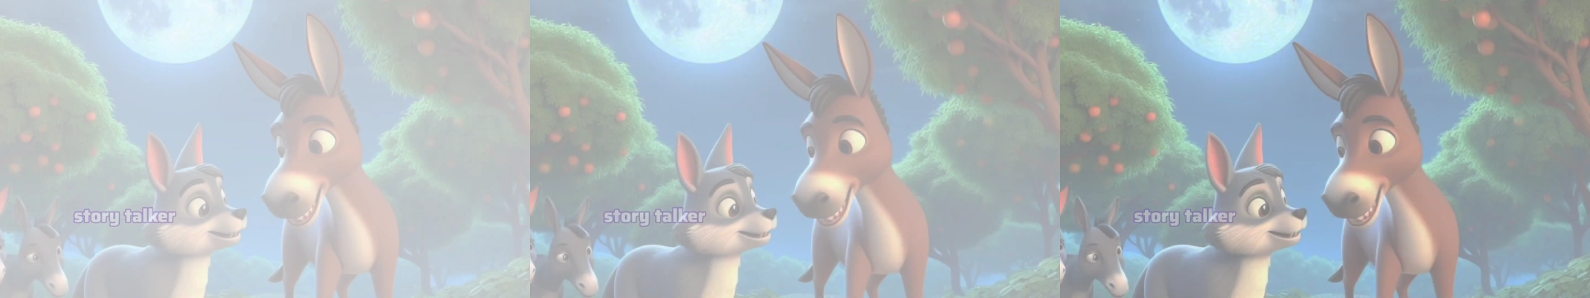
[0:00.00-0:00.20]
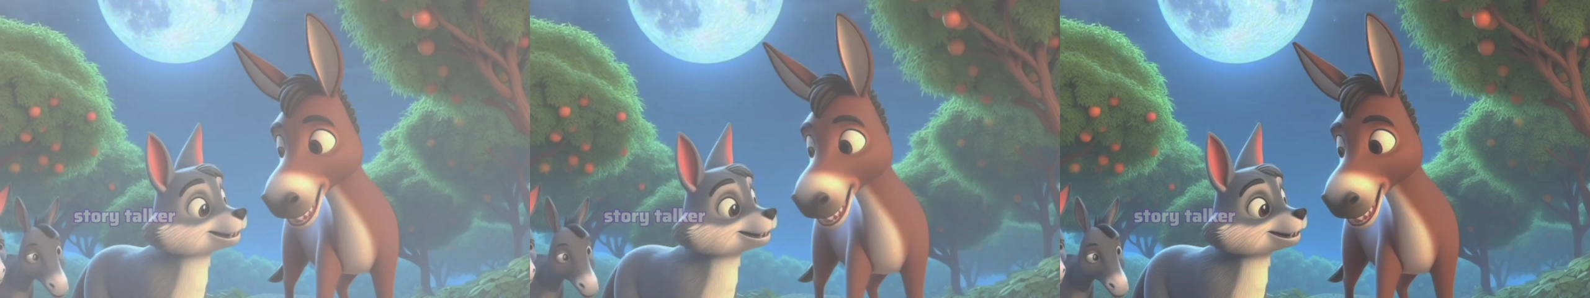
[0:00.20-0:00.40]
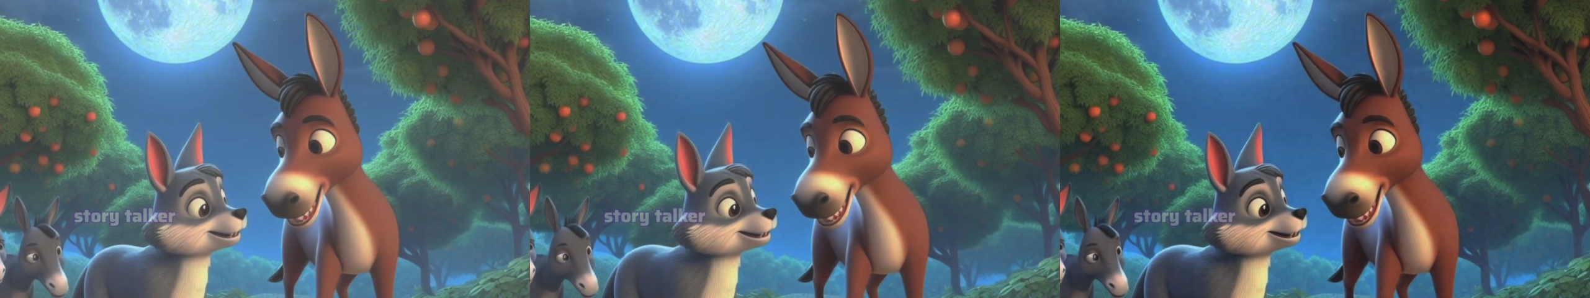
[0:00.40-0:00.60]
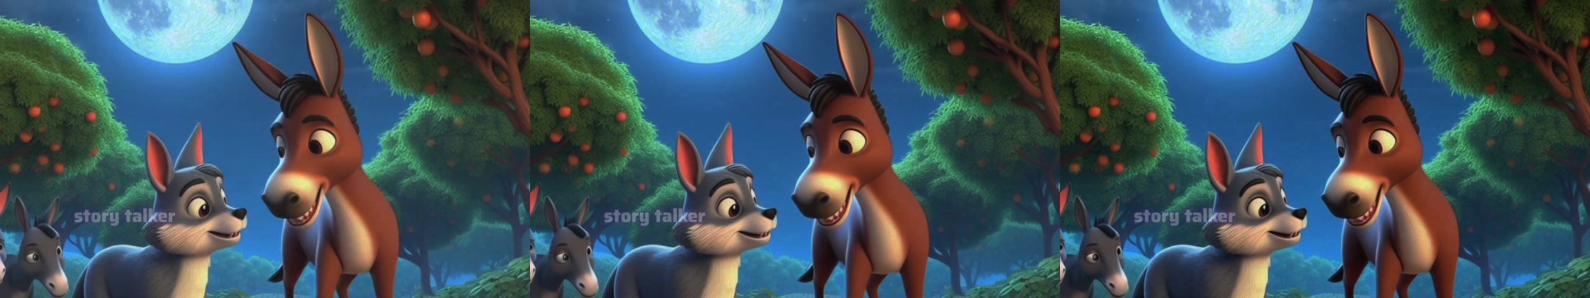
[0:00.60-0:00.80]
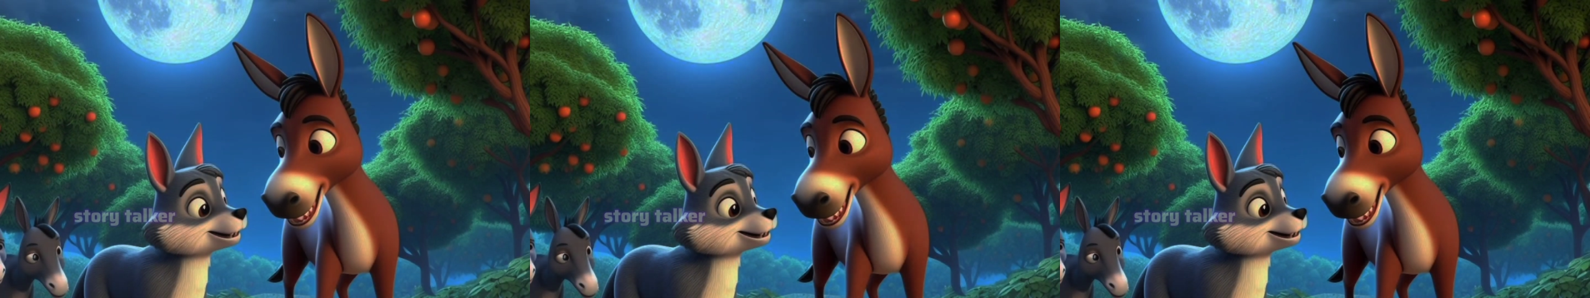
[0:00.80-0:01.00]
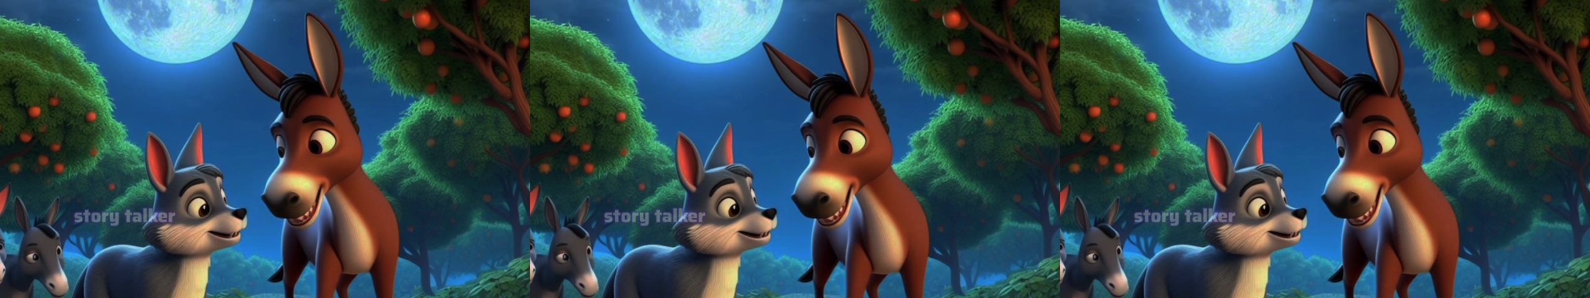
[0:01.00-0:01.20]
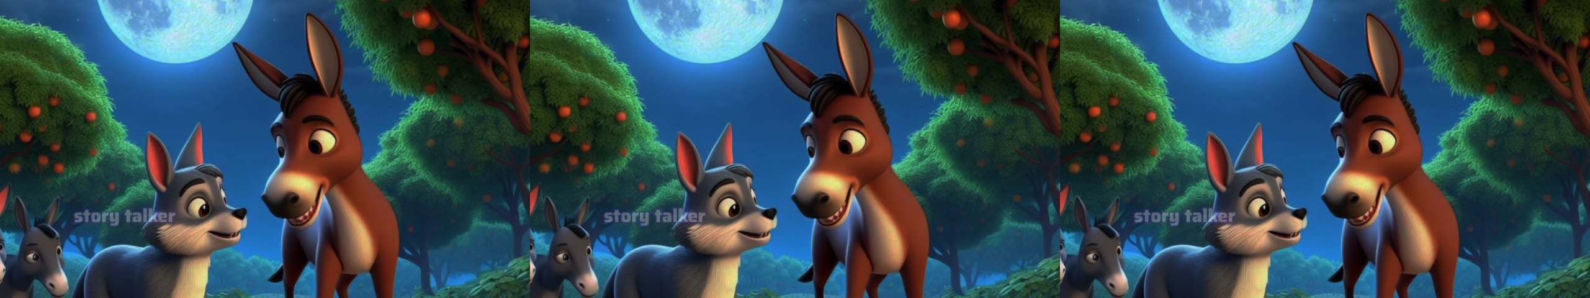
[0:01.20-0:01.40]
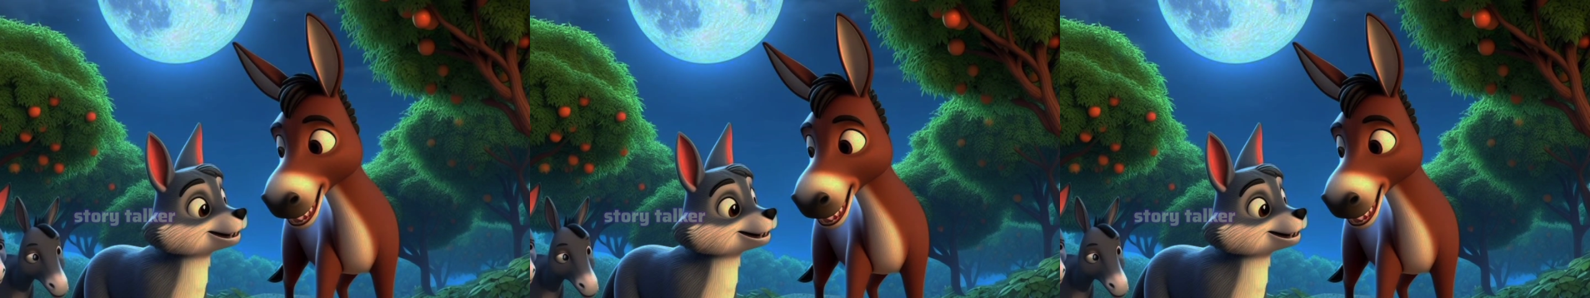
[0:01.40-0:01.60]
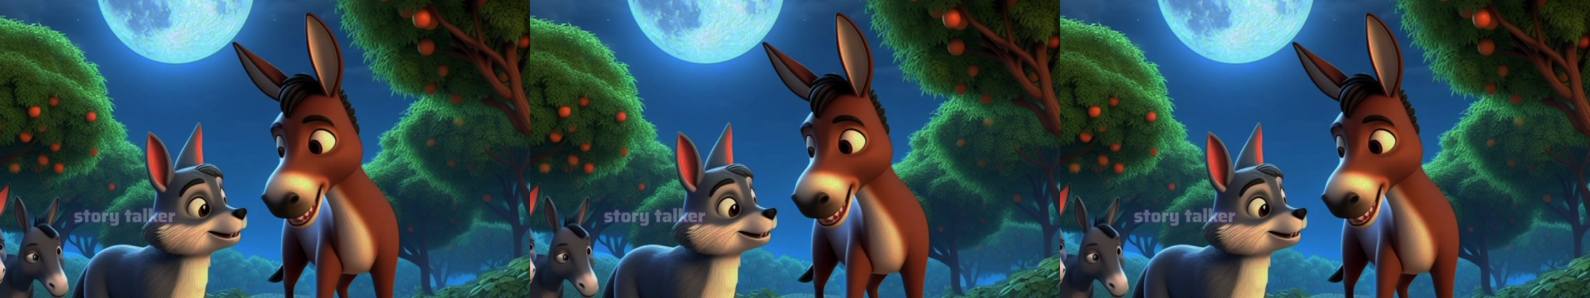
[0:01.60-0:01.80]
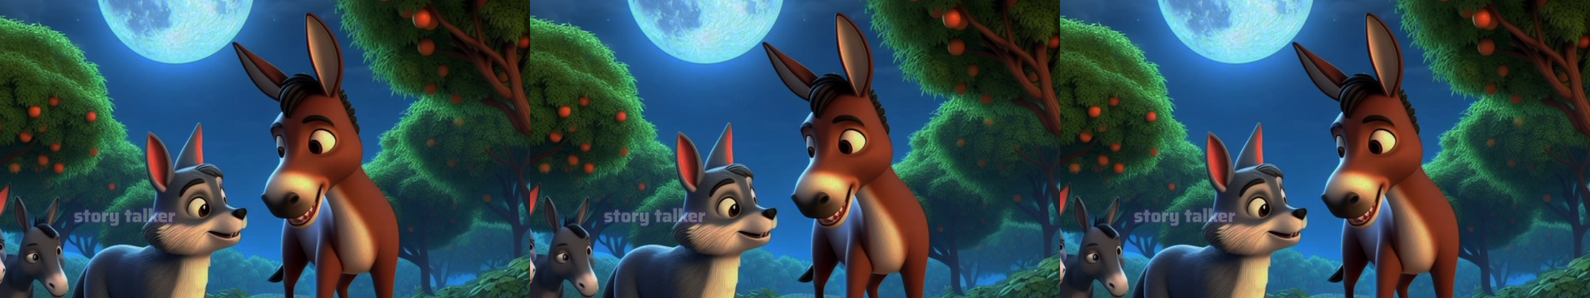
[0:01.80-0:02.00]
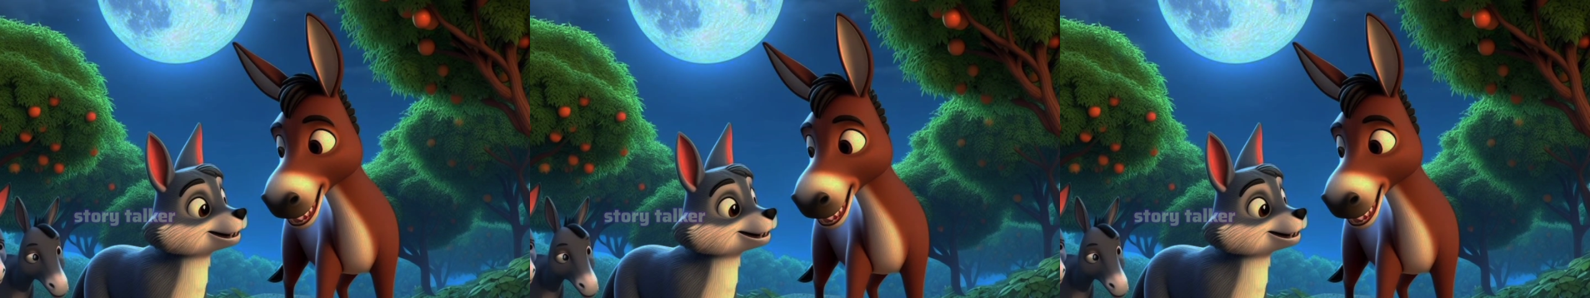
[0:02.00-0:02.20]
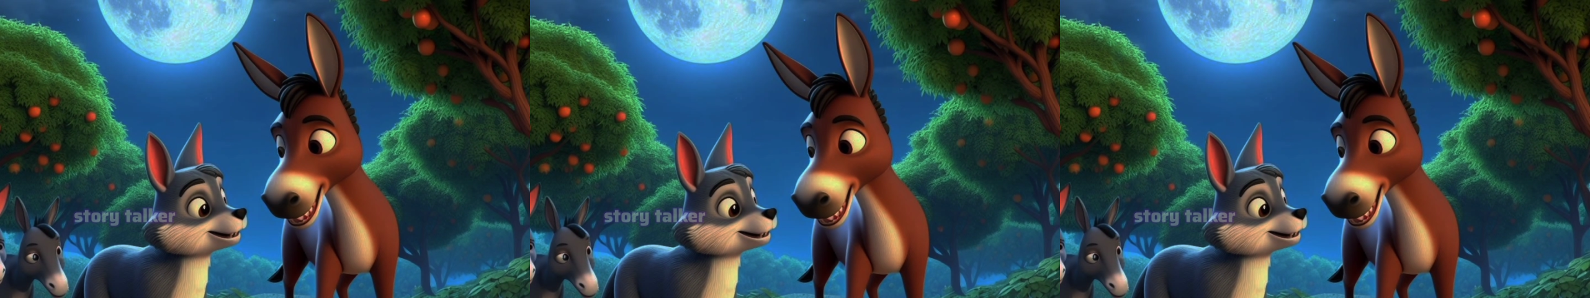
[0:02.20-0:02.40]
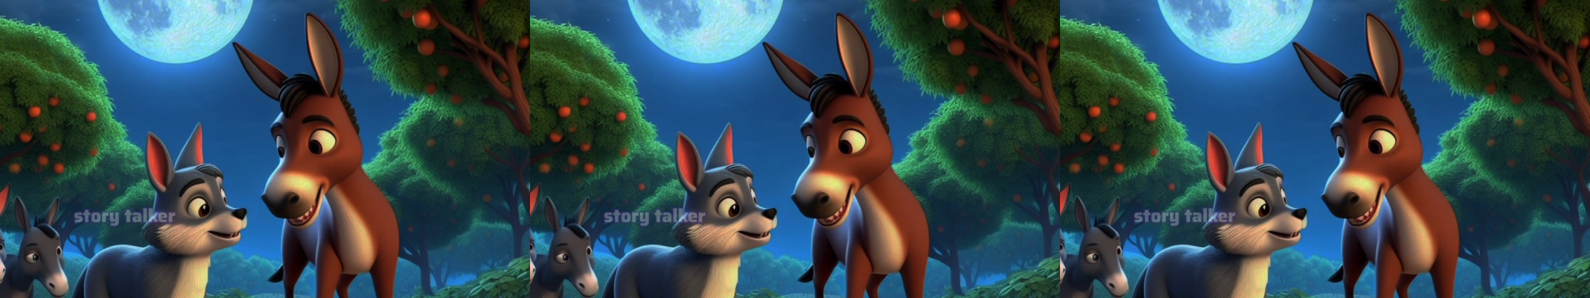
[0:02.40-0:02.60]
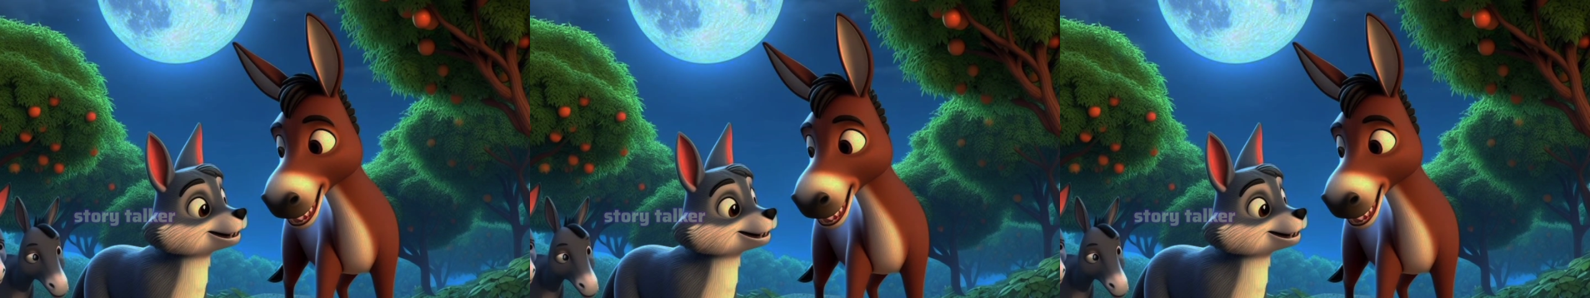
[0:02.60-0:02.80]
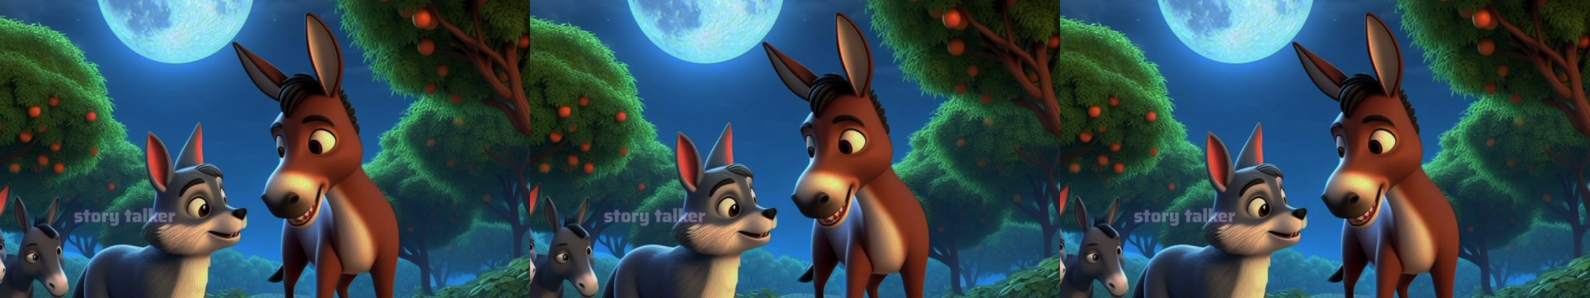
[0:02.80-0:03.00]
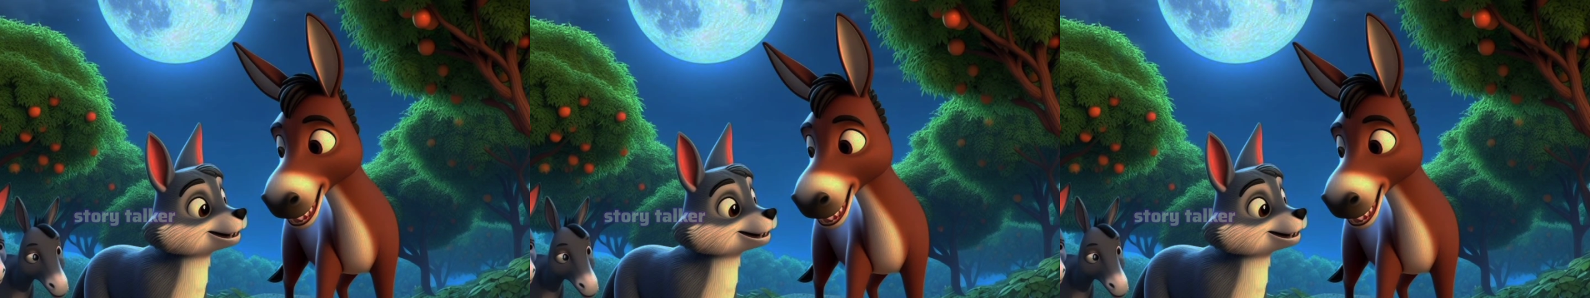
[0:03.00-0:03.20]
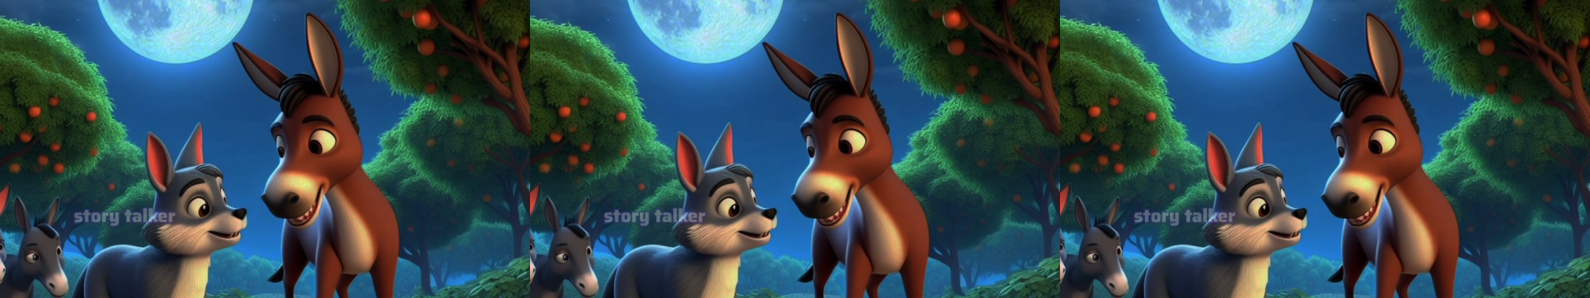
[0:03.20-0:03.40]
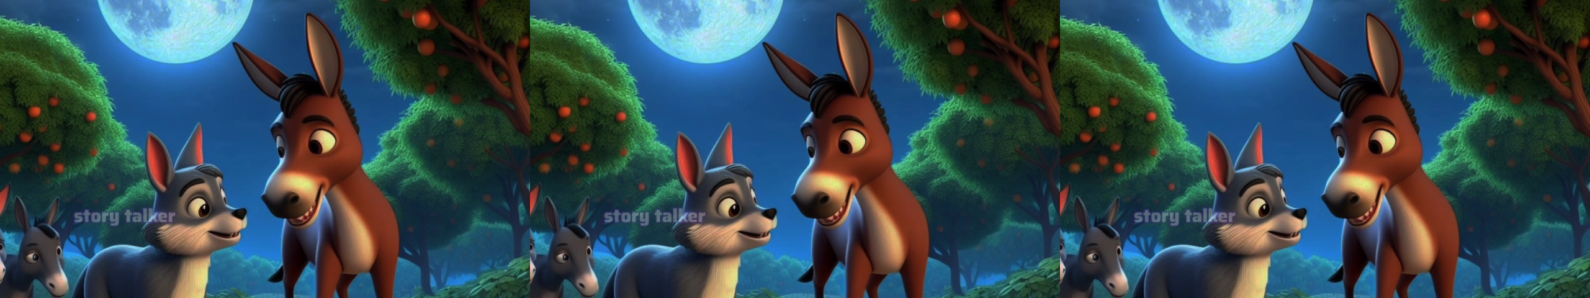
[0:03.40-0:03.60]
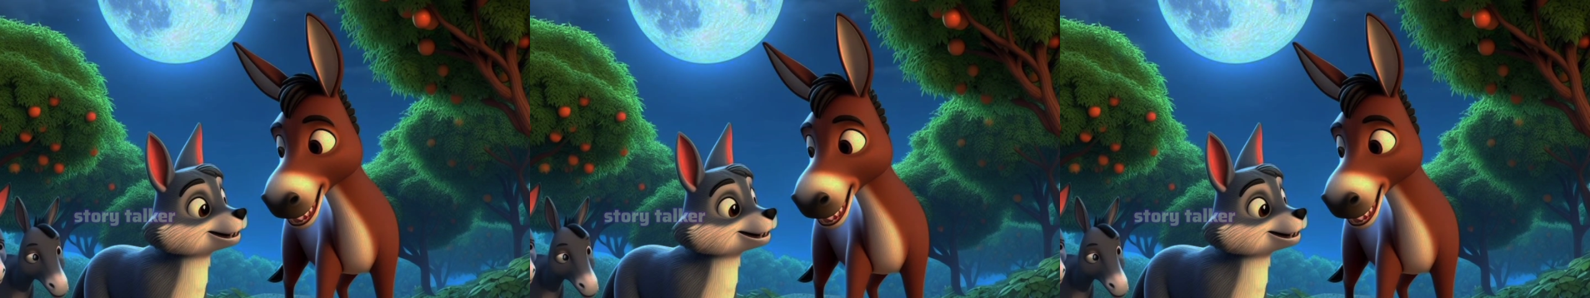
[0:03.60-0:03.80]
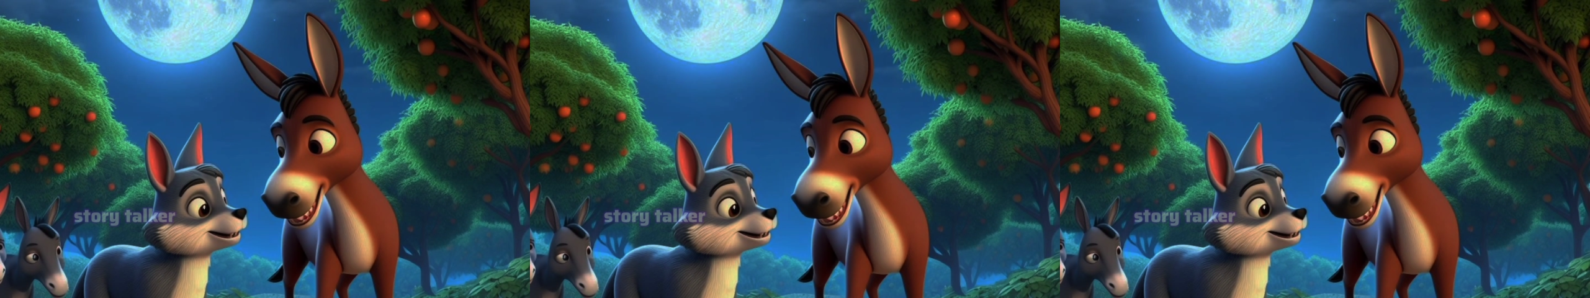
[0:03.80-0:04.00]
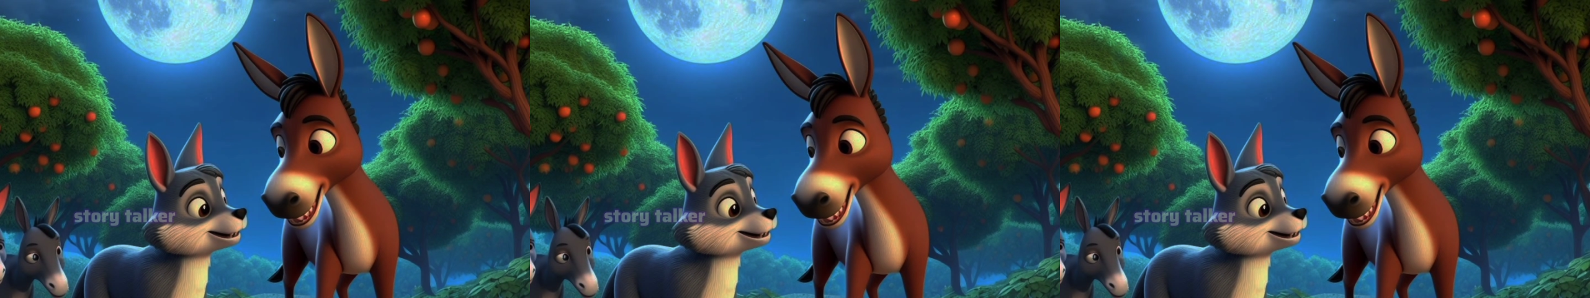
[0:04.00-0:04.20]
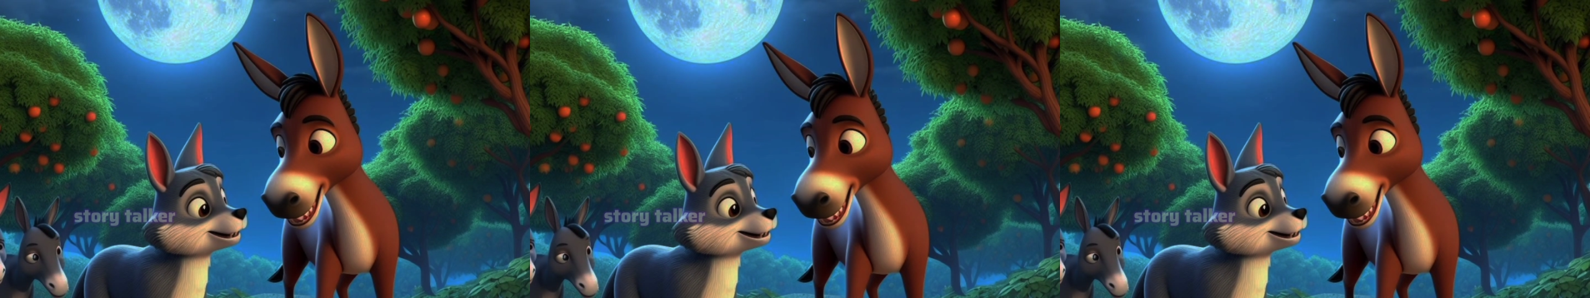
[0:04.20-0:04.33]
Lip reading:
(no speaker visible)